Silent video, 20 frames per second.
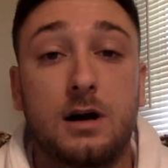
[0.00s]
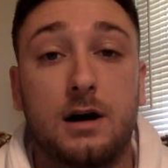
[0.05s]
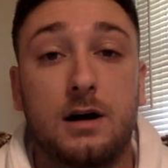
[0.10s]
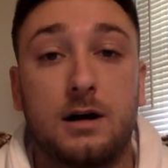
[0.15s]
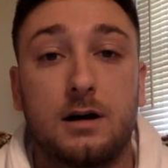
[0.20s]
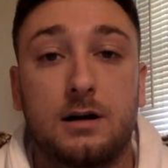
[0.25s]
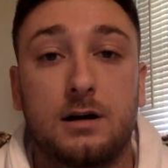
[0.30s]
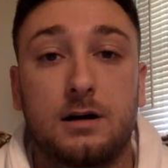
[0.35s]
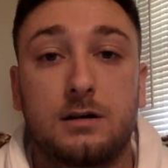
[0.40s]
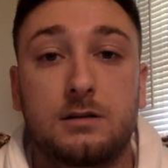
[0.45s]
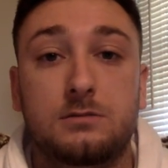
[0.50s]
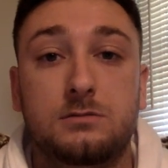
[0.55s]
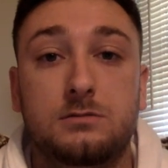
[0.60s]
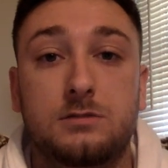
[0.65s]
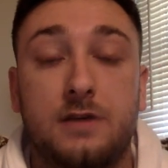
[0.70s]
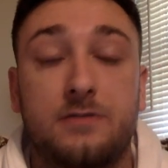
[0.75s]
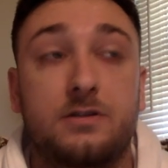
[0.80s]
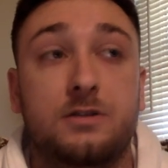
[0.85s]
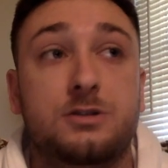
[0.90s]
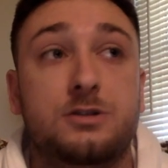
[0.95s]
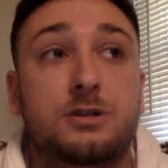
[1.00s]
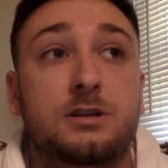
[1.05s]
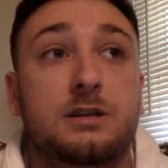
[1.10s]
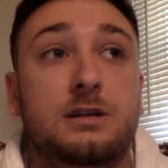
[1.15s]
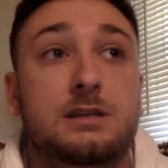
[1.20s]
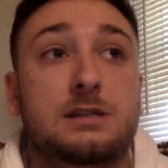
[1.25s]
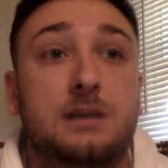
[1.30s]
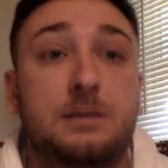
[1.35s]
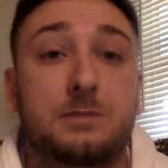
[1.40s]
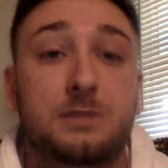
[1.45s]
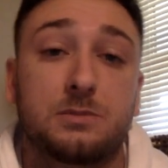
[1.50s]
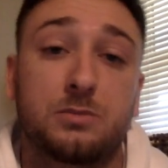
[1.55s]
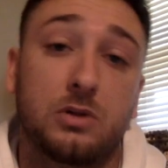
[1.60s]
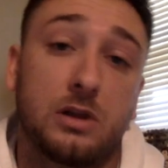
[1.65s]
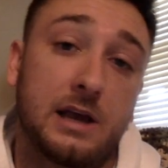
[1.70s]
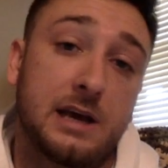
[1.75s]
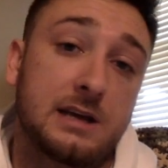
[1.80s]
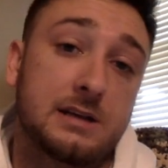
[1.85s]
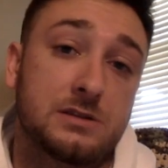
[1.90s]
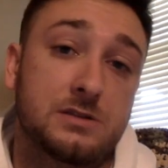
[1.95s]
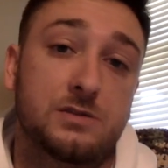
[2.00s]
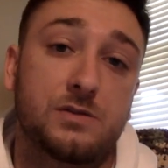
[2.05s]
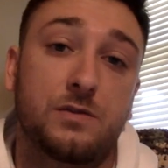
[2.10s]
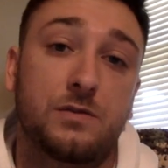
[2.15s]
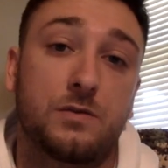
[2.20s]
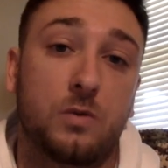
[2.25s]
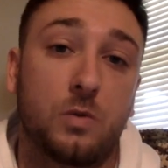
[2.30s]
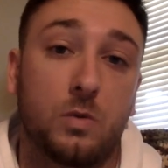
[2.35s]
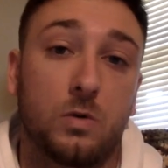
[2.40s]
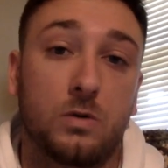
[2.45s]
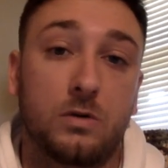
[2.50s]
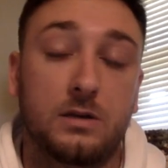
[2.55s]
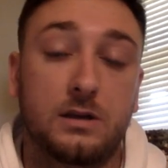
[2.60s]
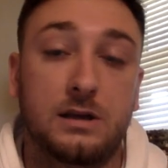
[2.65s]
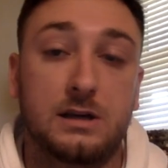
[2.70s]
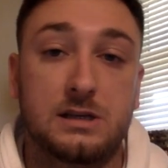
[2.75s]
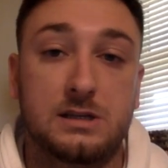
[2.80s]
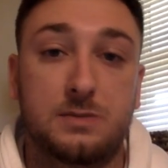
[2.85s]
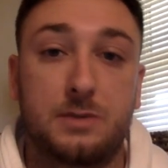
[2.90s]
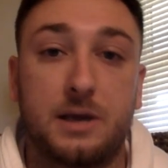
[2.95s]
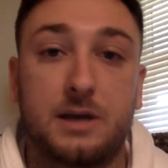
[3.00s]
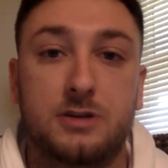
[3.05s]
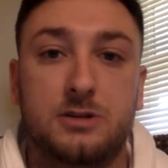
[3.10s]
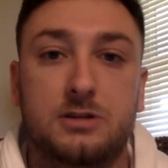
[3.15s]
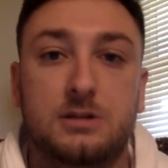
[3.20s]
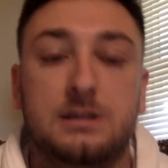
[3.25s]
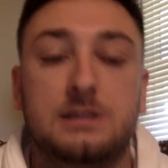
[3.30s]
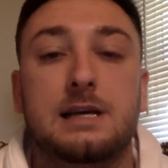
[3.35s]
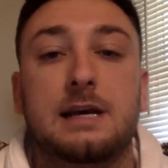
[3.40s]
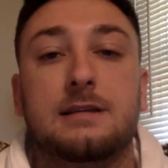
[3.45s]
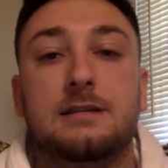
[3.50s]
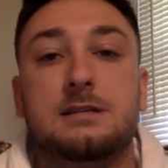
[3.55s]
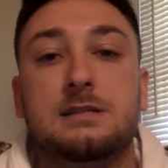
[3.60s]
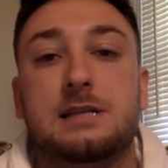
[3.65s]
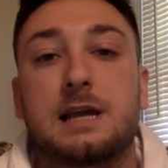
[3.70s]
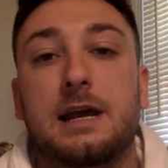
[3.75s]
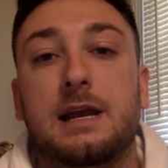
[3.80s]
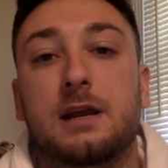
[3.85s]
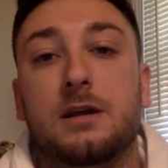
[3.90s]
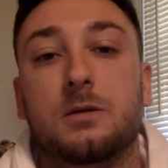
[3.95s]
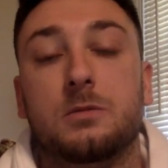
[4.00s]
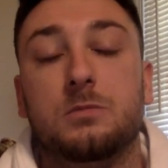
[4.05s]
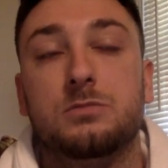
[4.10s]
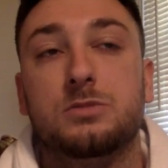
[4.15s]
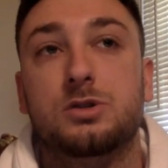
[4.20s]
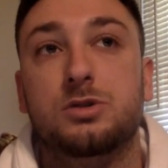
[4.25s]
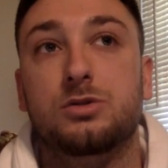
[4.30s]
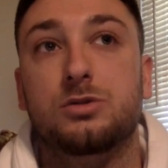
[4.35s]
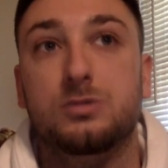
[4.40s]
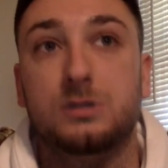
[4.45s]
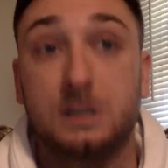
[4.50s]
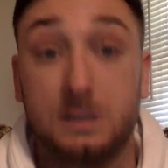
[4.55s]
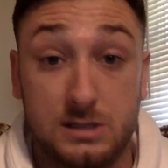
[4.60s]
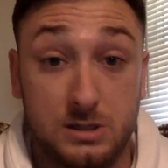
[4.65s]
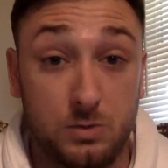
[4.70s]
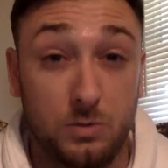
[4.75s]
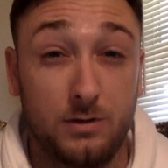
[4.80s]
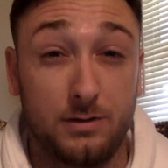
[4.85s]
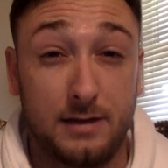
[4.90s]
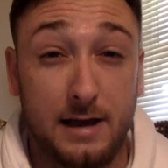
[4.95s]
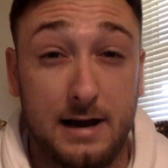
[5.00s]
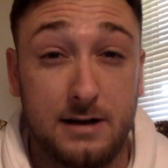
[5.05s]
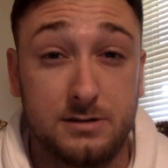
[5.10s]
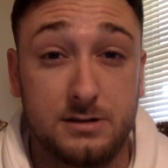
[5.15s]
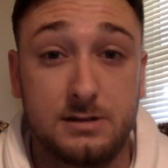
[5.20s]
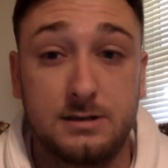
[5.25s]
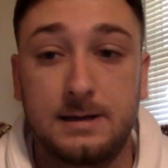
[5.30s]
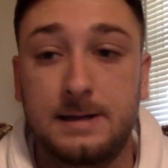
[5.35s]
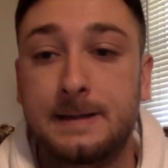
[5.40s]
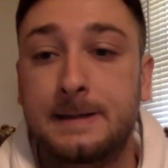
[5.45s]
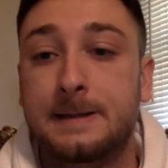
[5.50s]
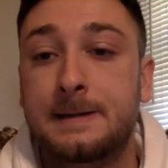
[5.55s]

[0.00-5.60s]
FSG accepted plans for the expansion to take the stadium to 61,000.